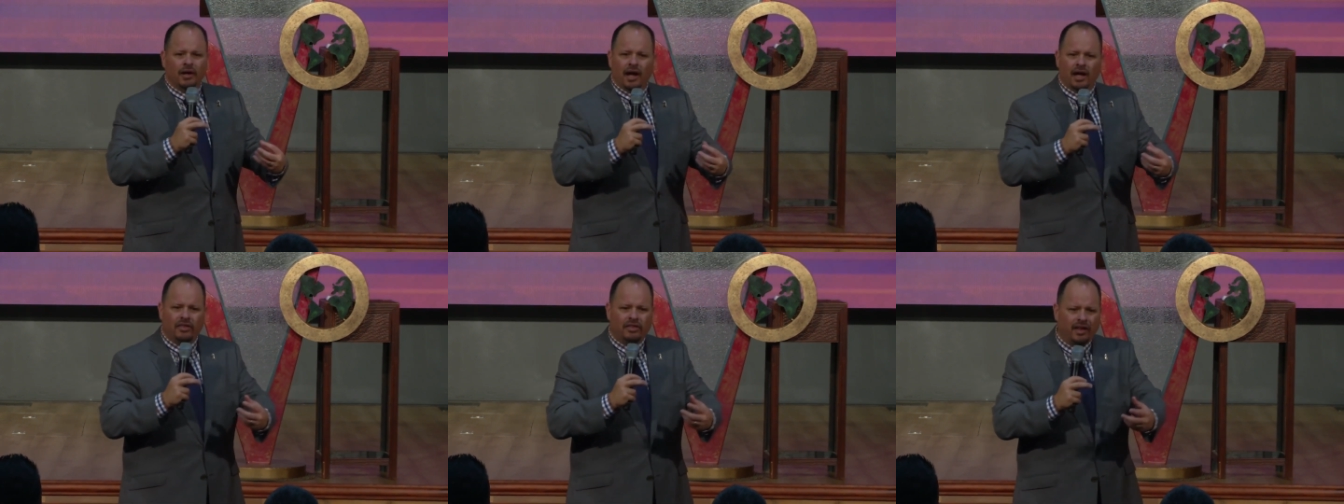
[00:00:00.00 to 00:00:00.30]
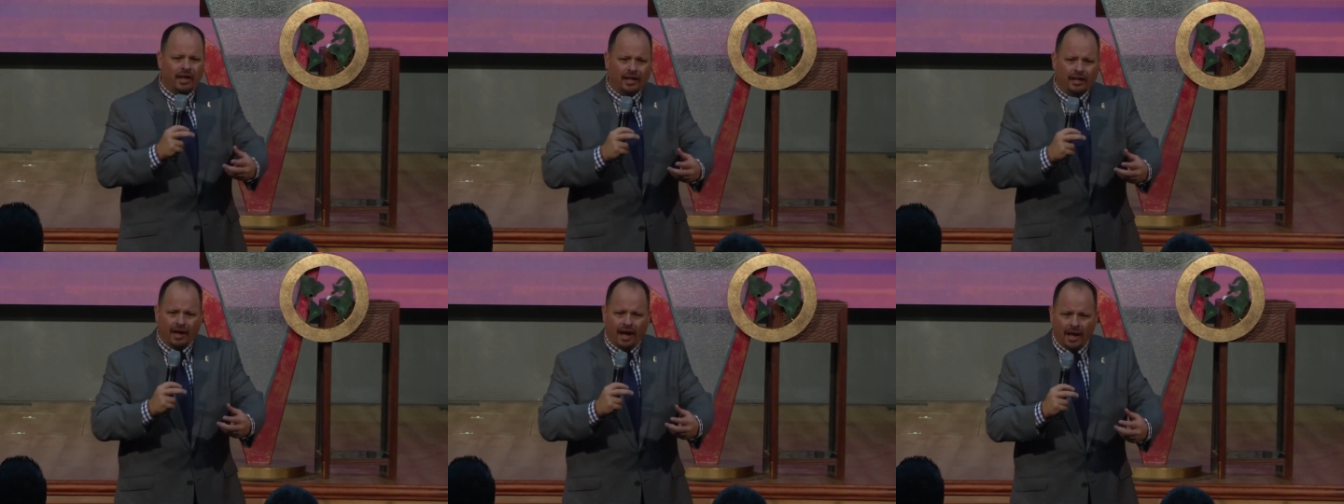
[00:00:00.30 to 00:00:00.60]
I
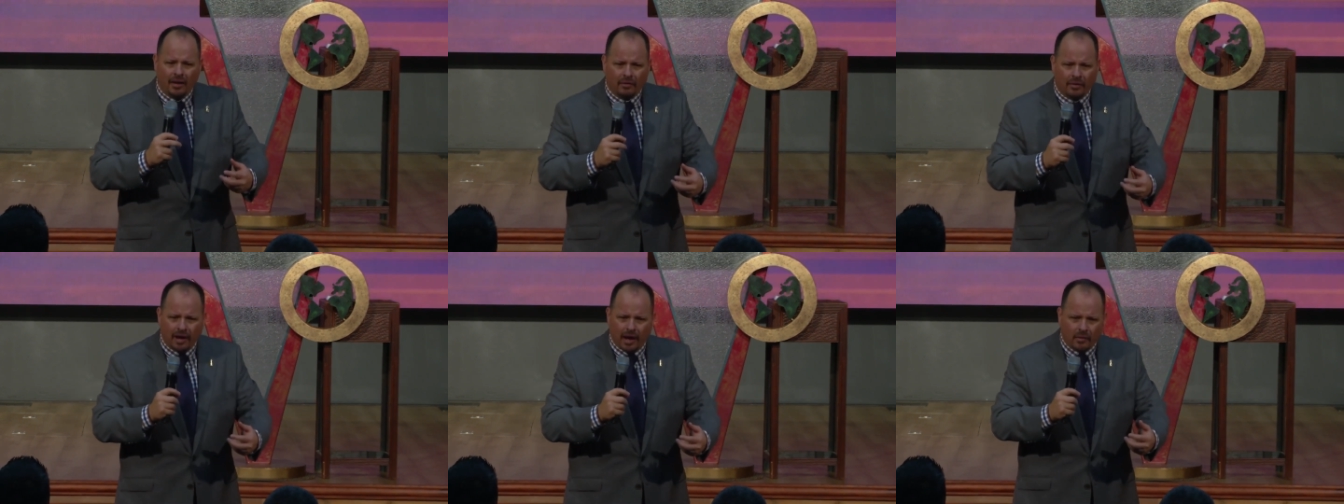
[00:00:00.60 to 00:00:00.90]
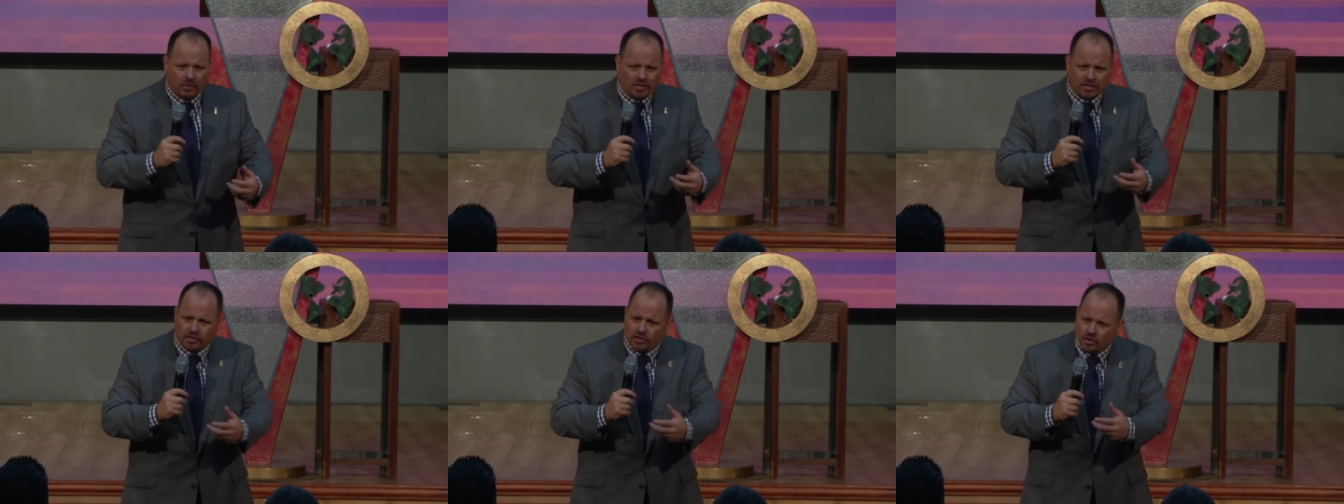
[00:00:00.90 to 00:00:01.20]
thank God when
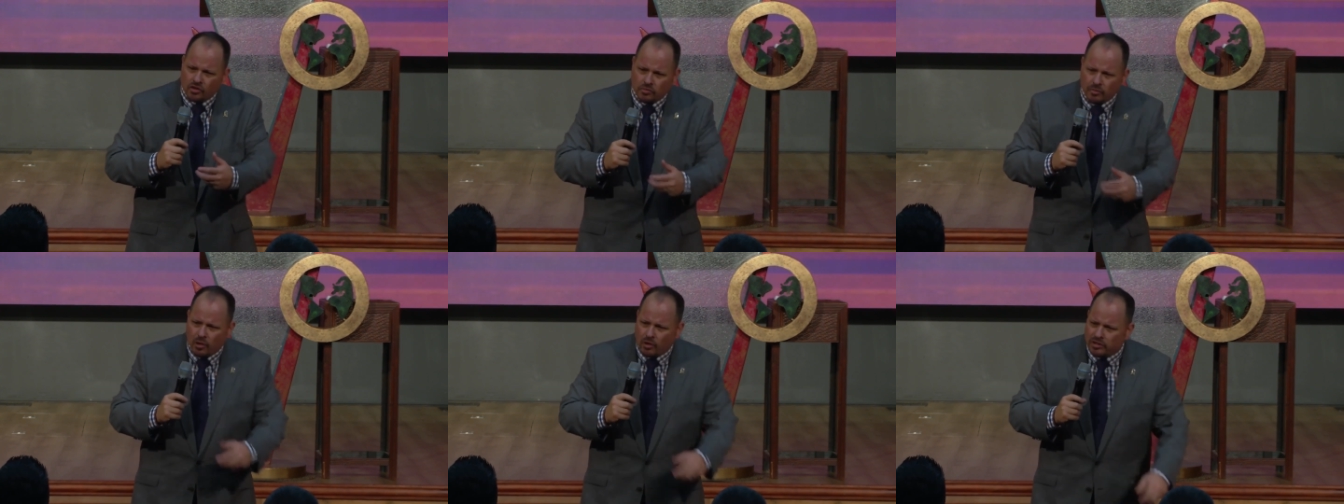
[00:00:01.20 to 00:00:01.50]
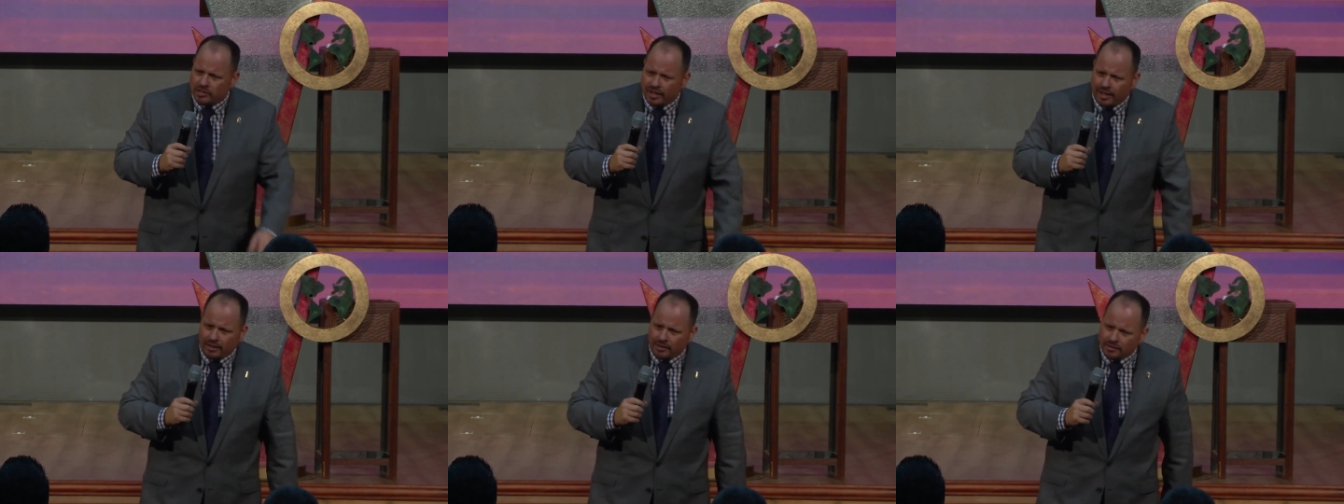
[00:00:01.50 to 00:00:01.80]
I was in those
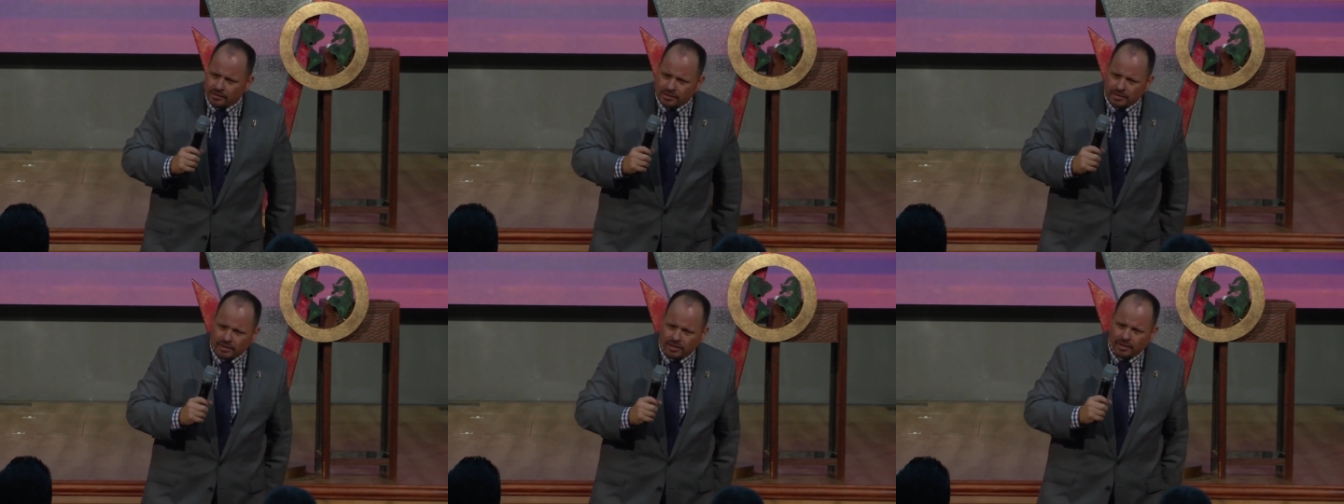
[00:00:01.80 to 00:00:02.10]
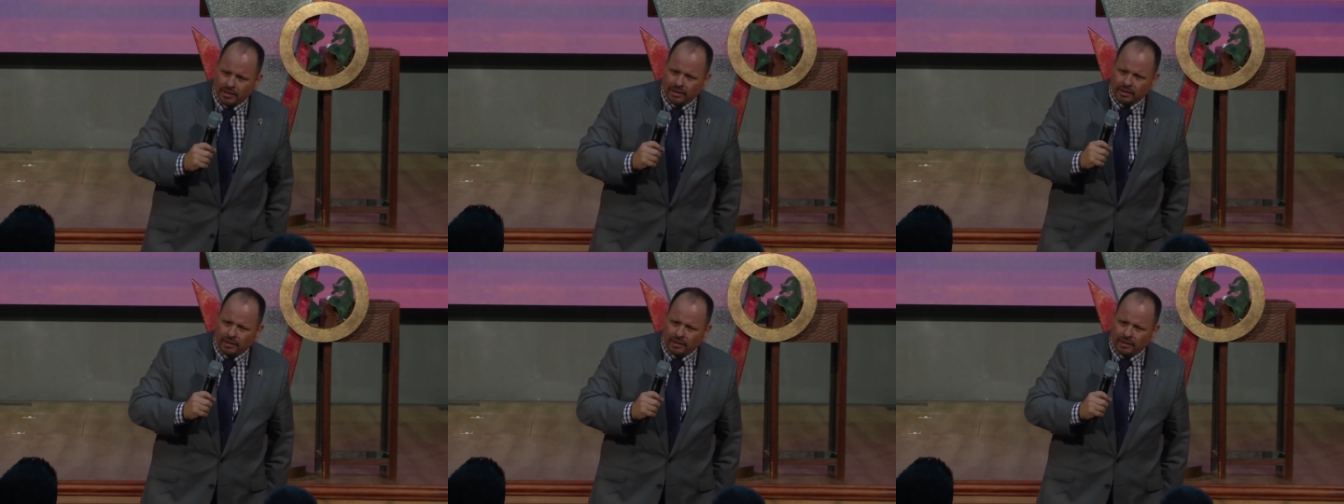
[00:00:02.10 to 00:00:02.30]
motels,